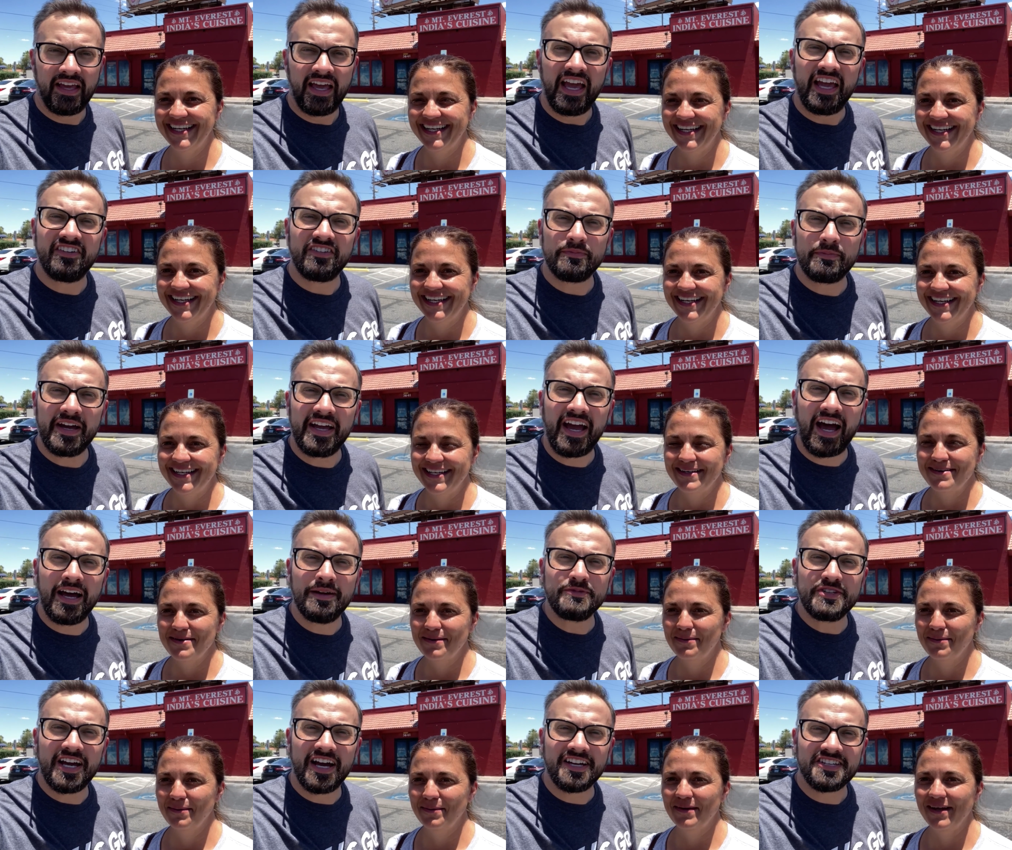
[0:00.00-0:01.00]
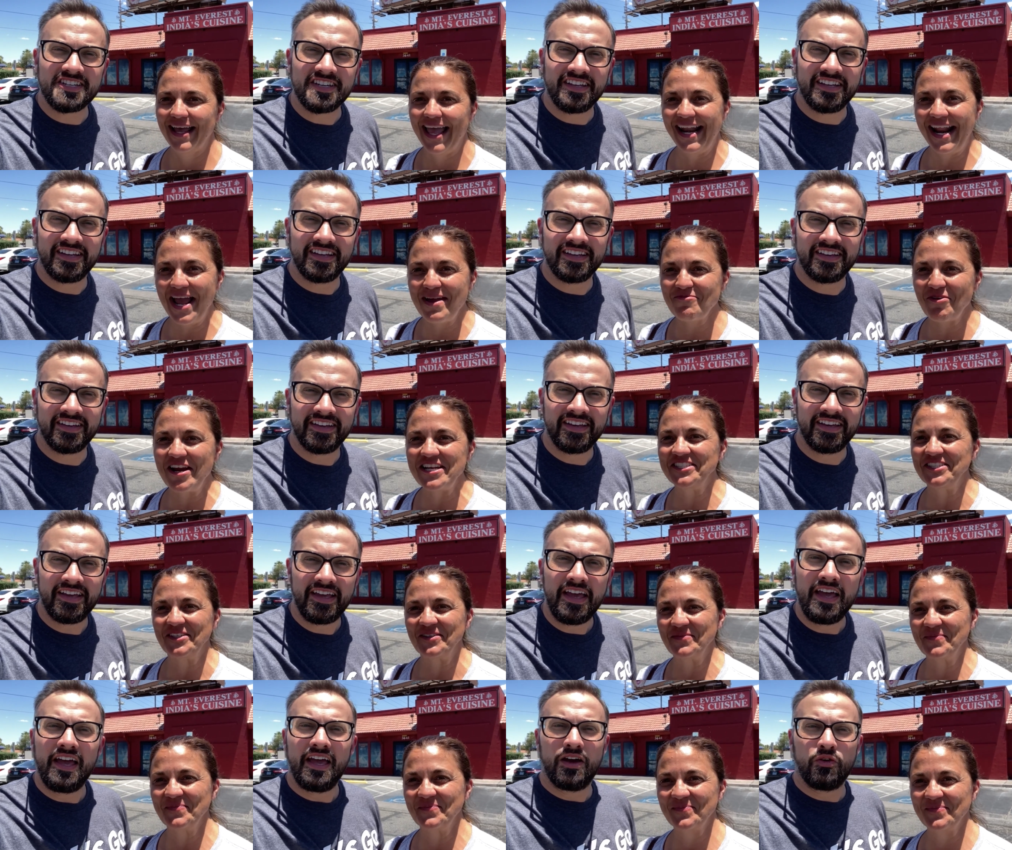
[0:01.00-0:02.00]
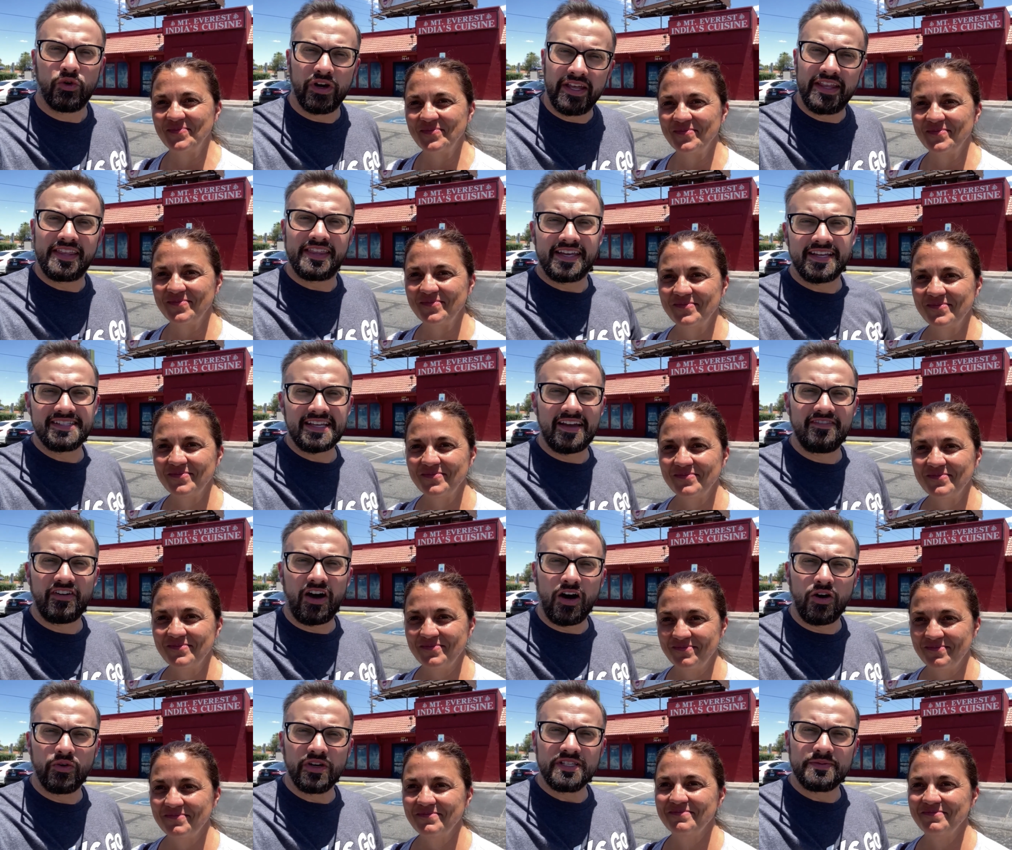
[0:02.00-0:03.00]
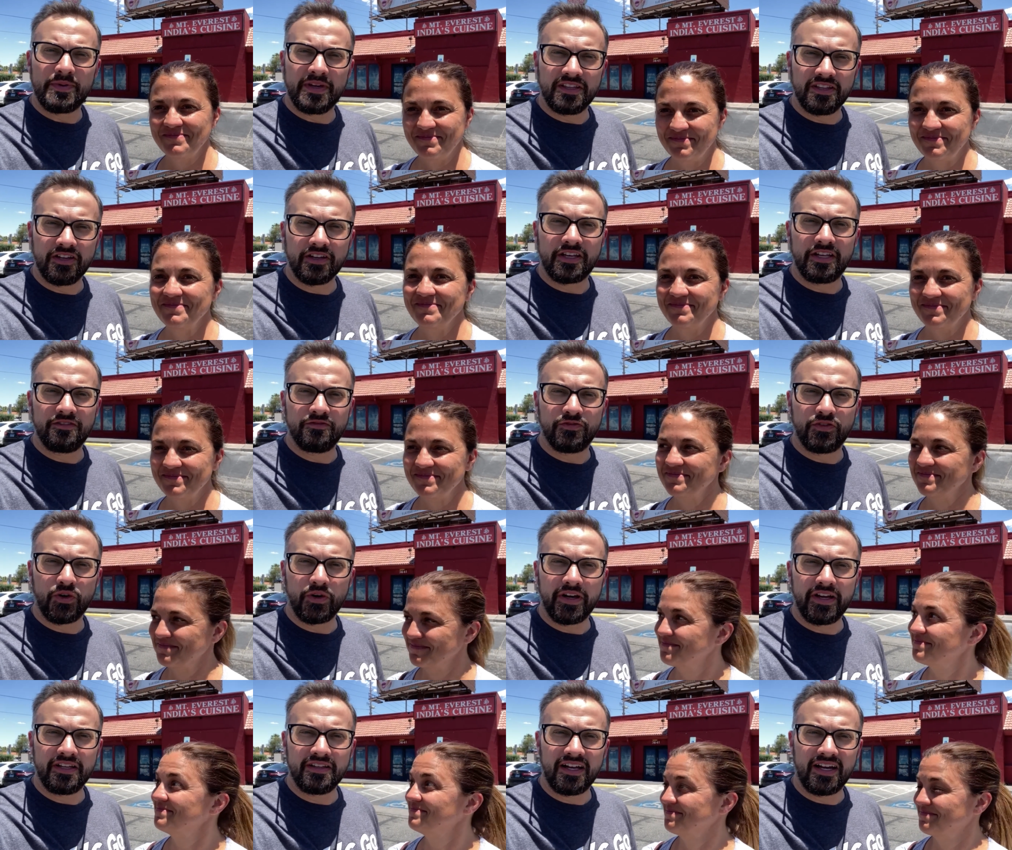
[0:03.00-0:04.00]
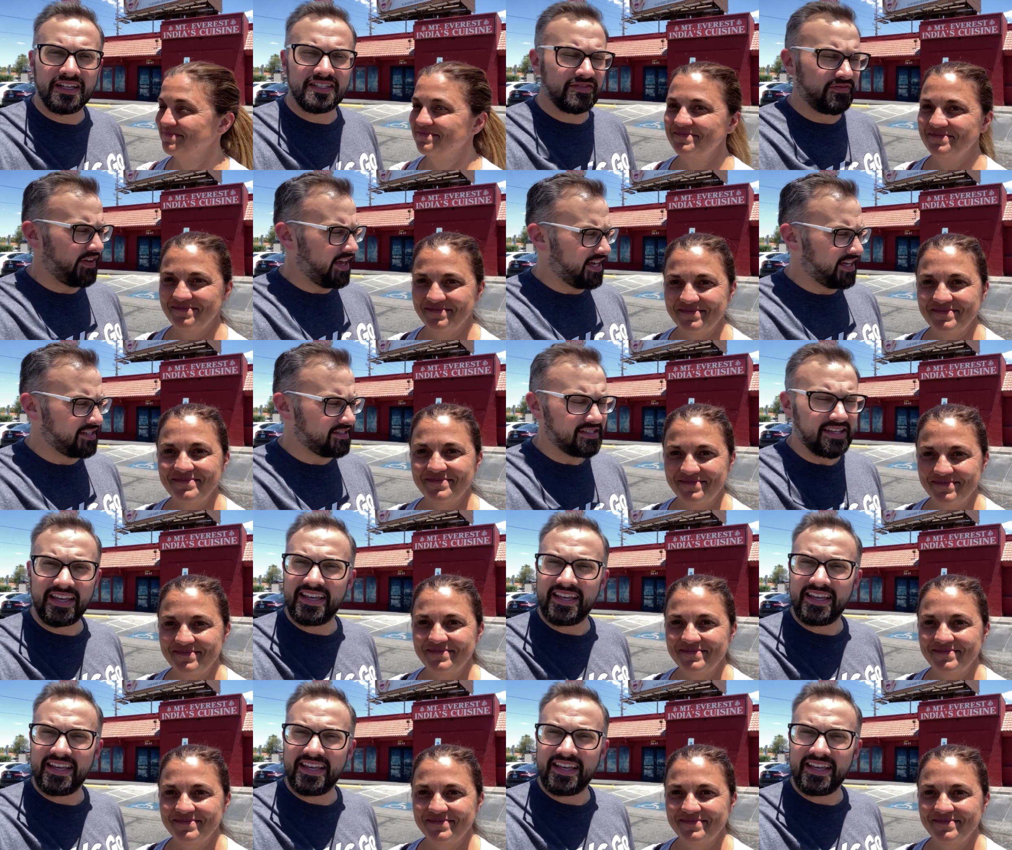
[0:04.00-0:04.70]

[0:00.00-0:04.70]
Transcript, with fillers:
Speaker 1: Hey everybody, I'm Josh. And I'm Rachel. And one of the things I've always been looking for in Las Vegas